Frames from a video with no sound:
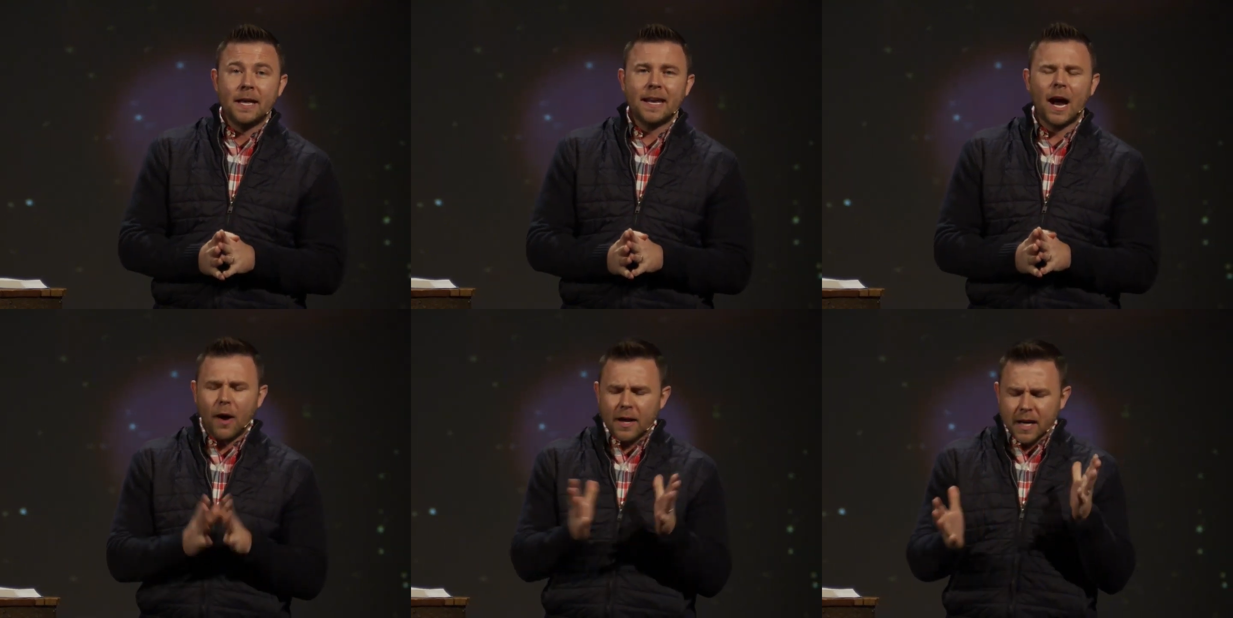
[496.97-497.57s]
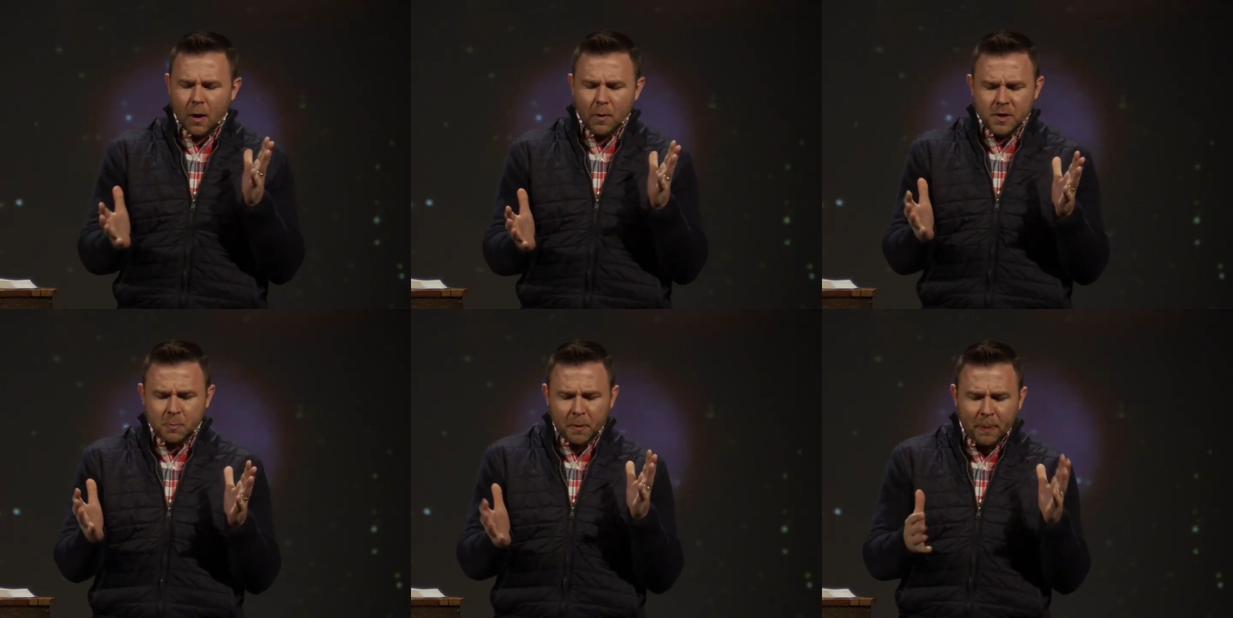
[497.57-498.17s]
Now, as I
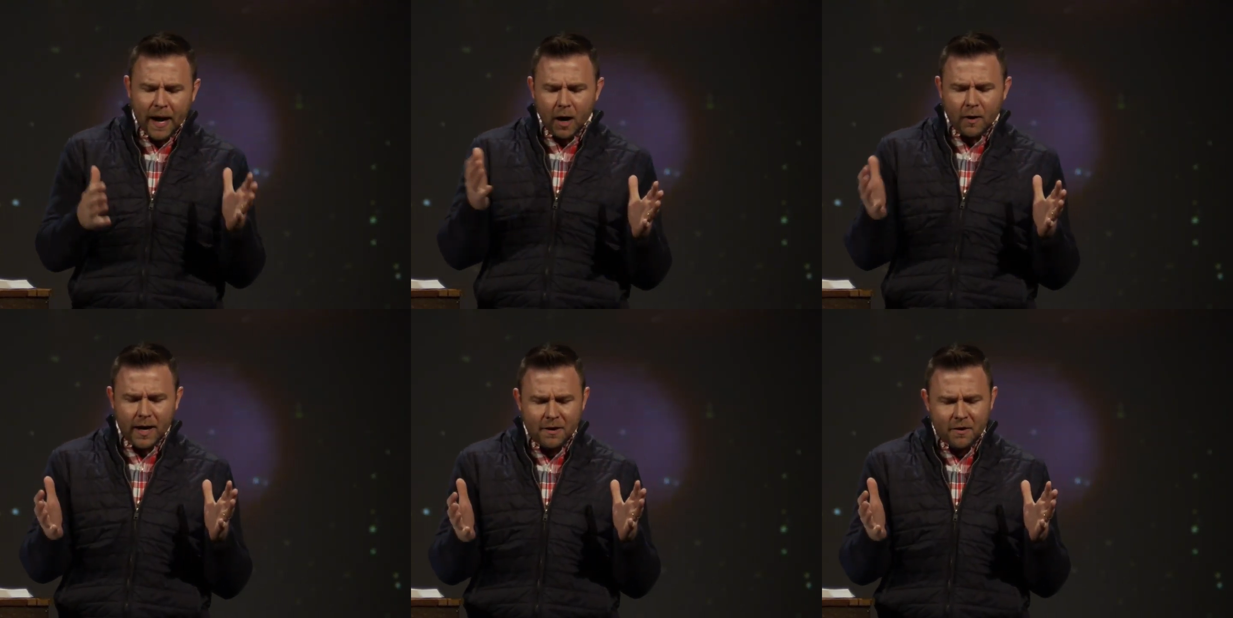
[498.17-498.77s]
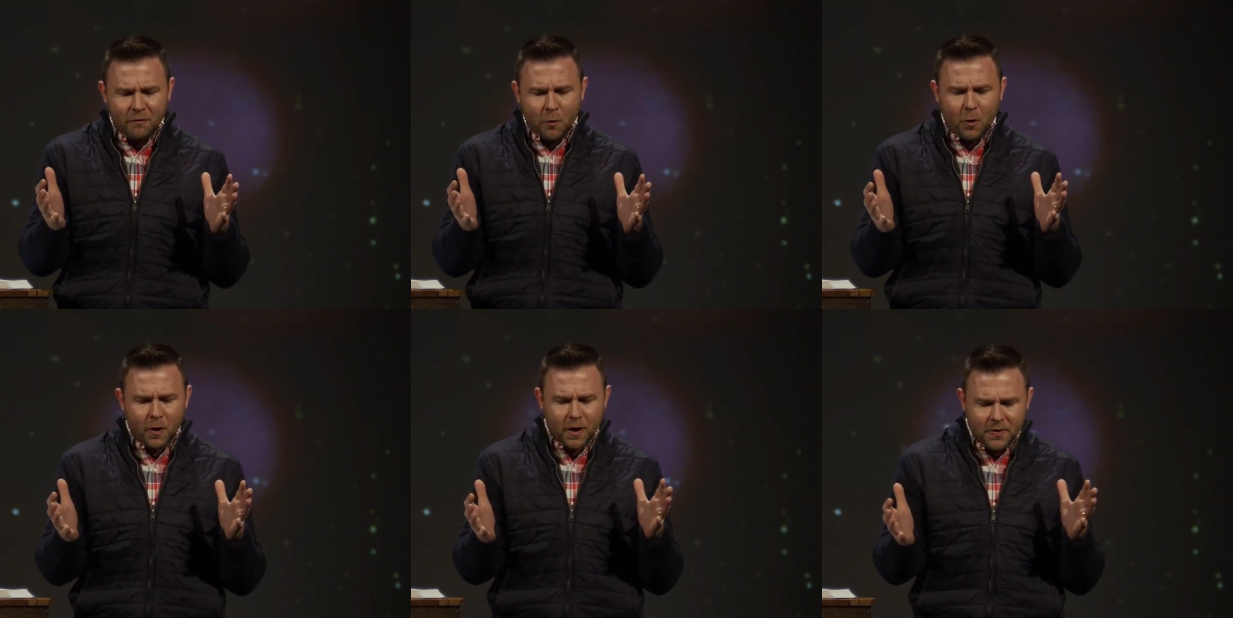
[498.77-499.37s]
was preparing for